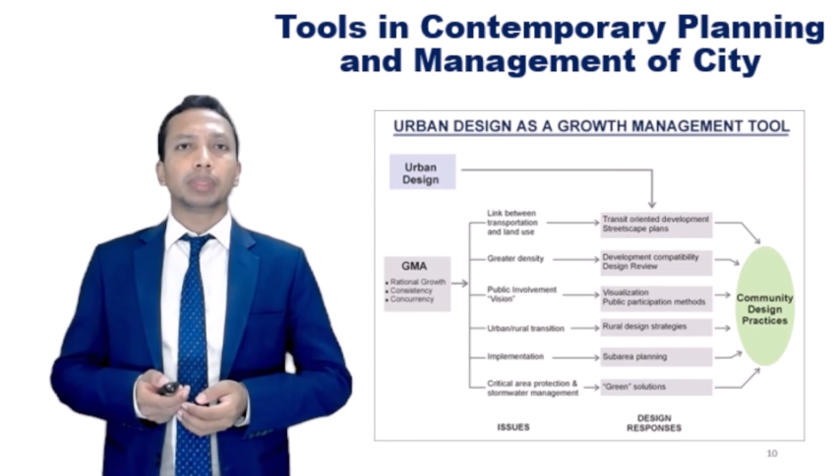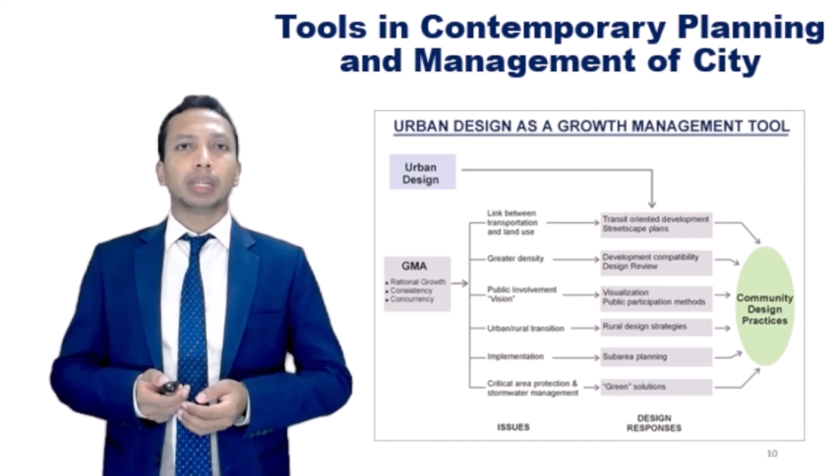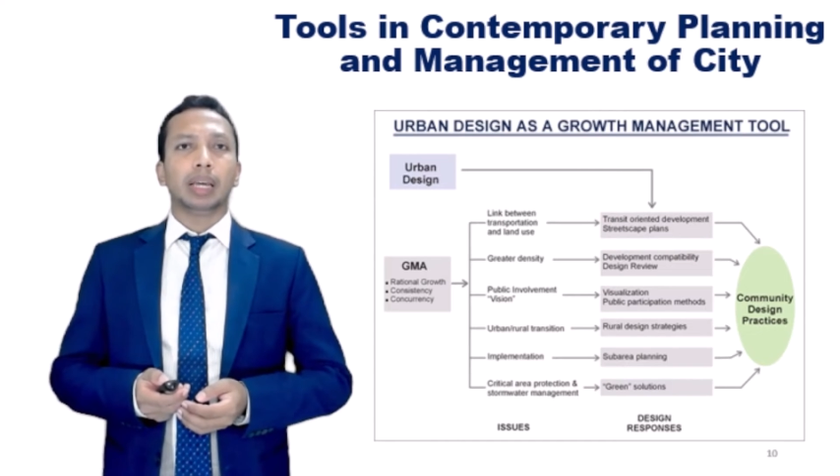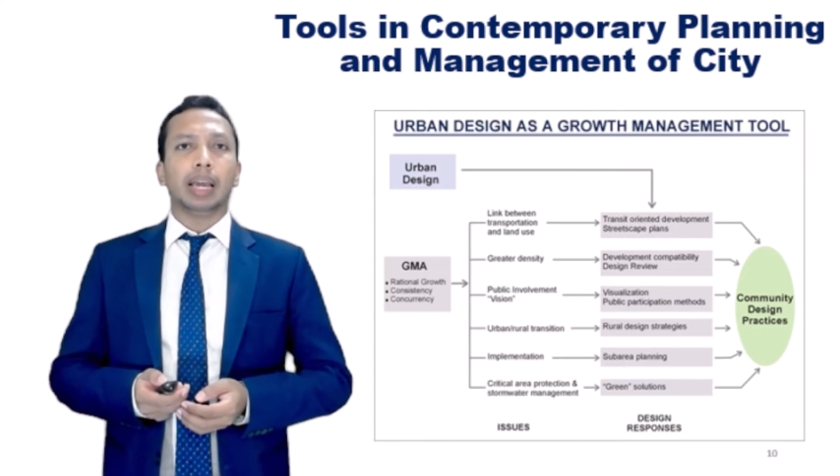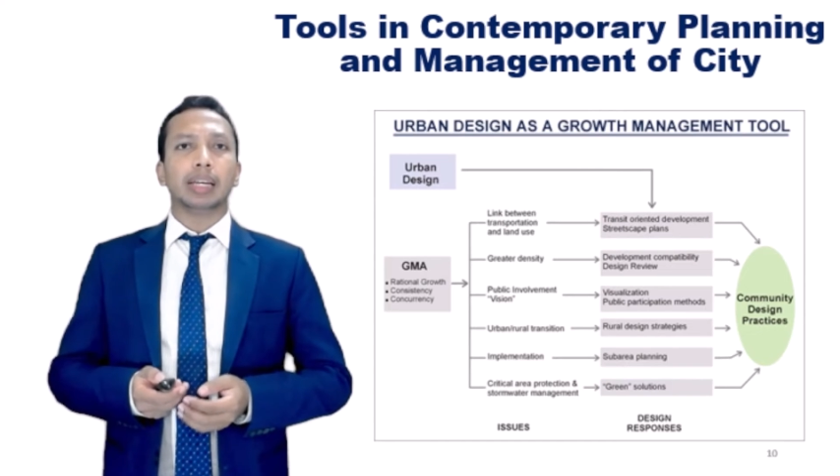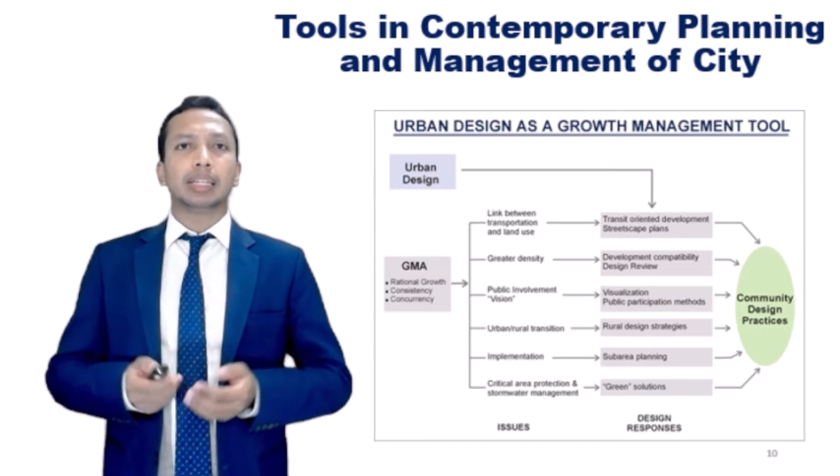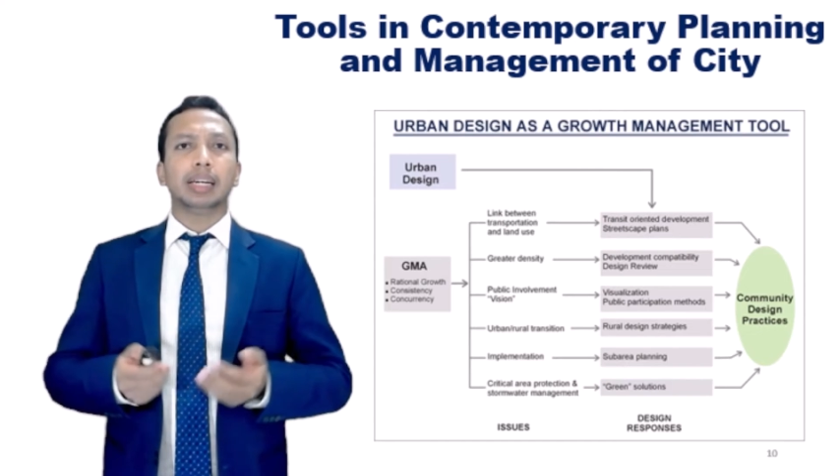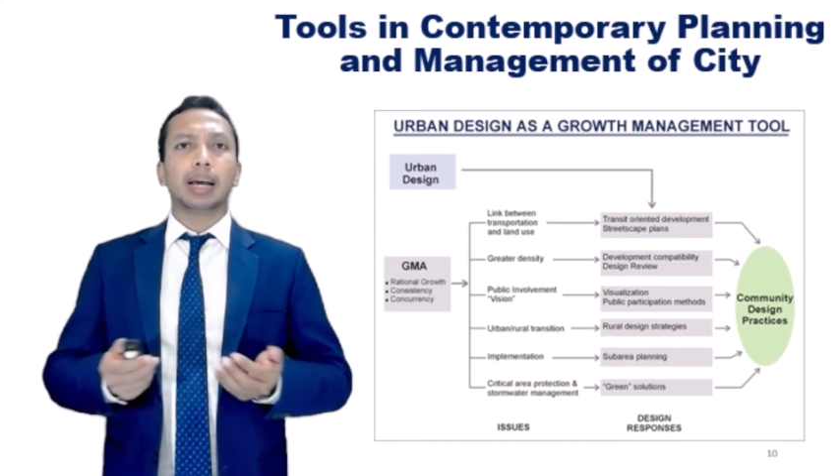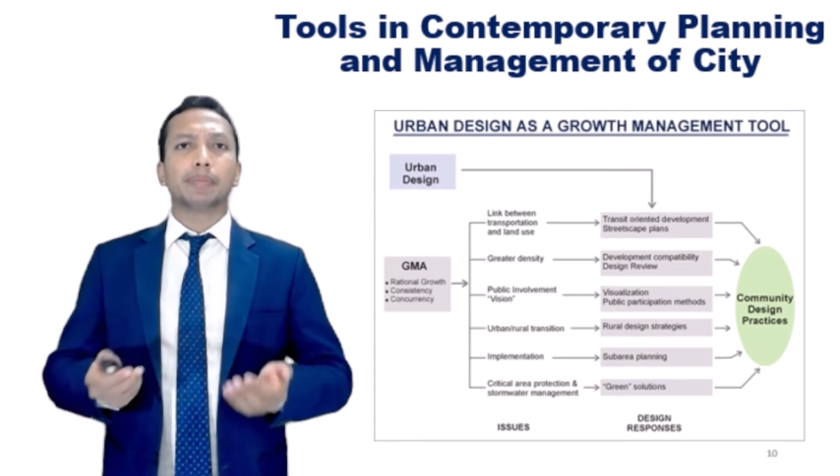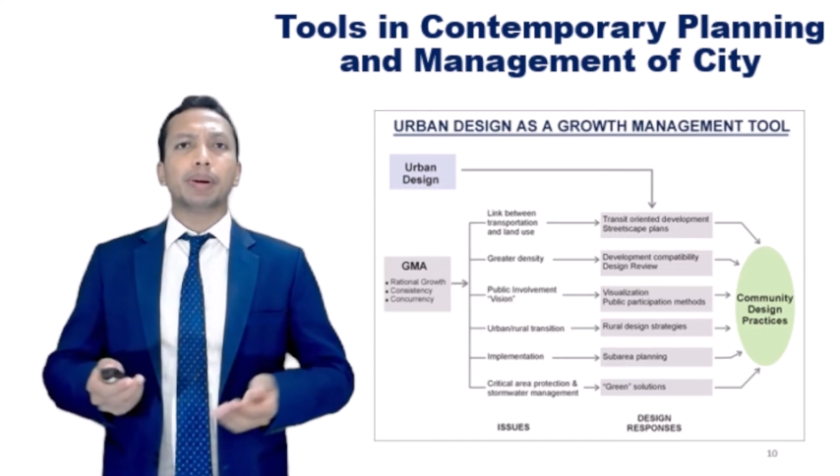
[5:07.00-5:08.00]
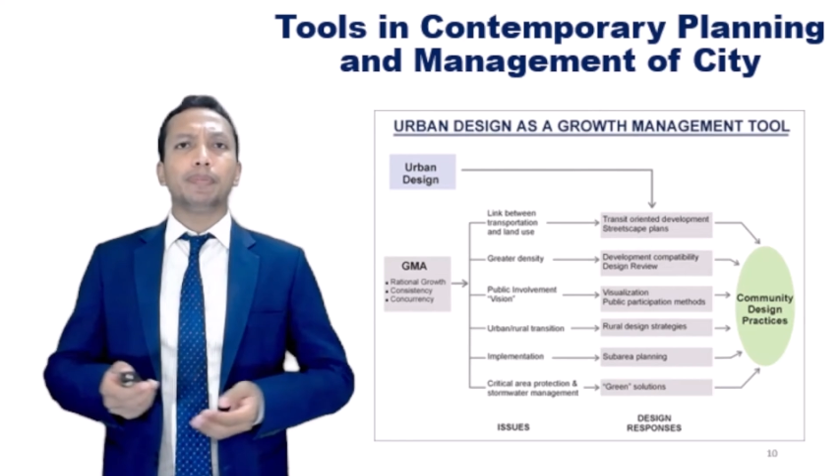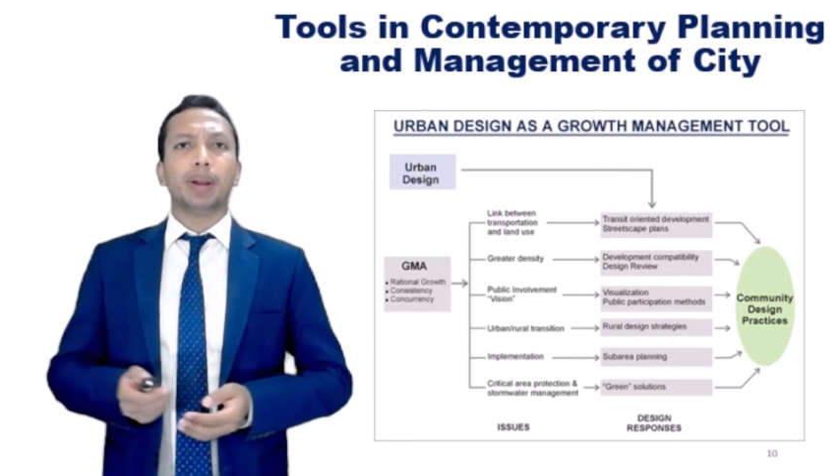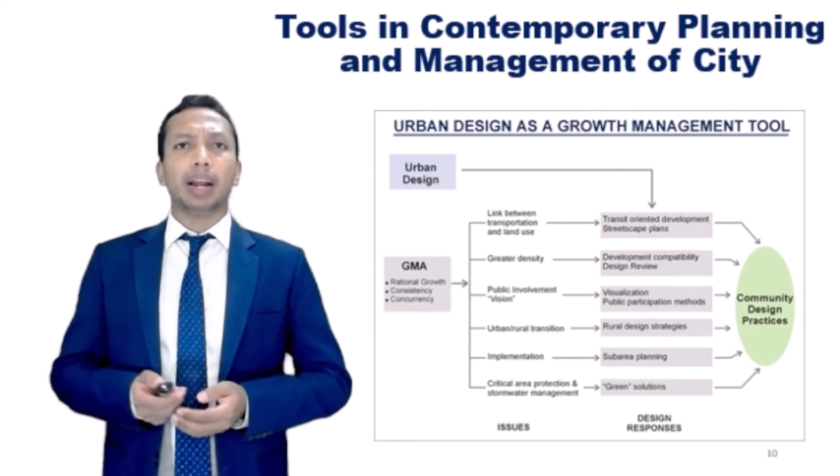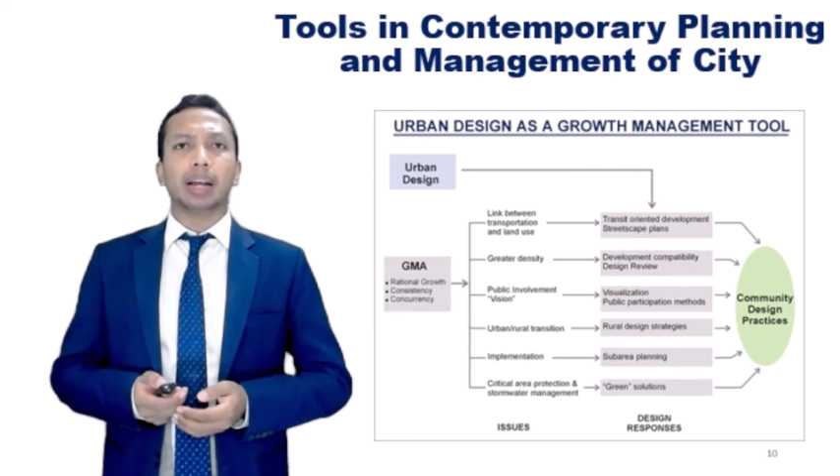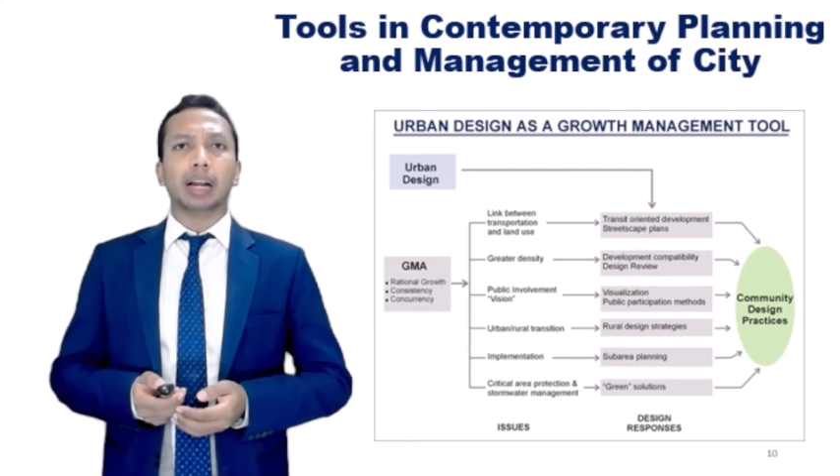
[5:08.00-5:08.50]
As an urban
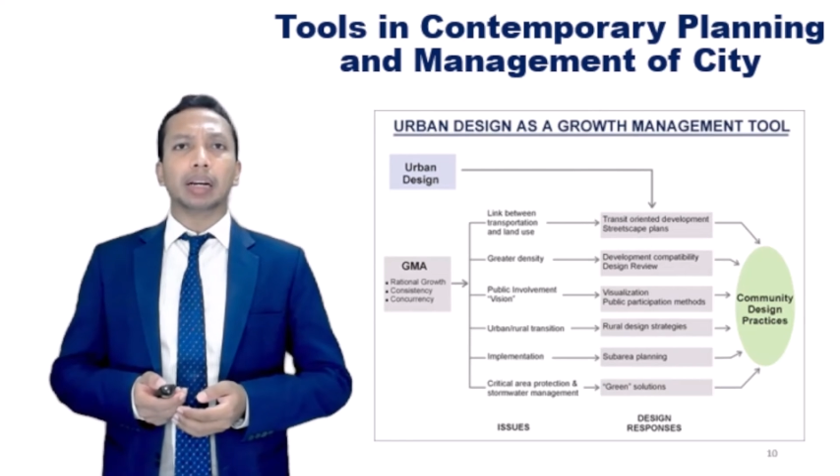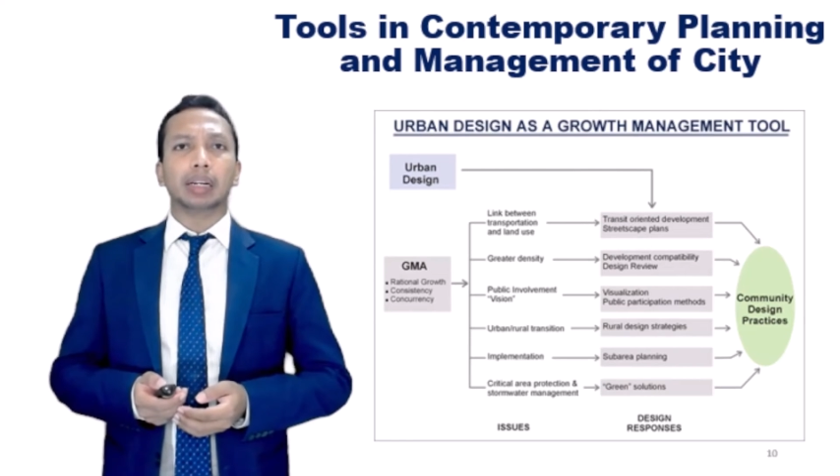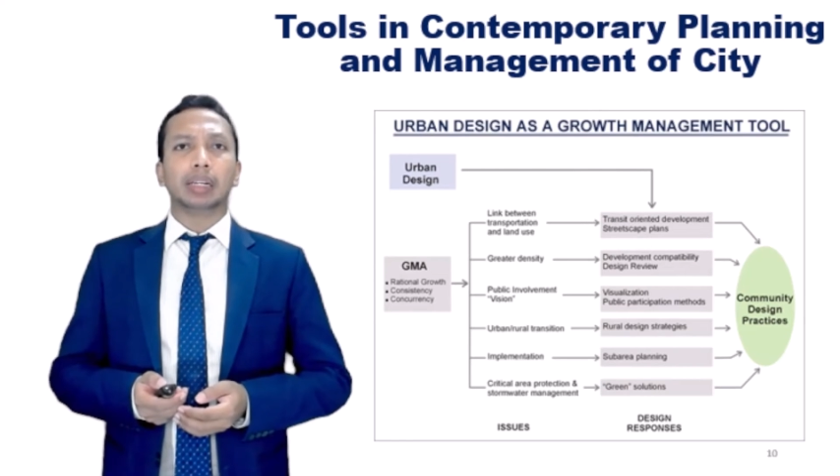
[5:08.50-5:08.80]
planner,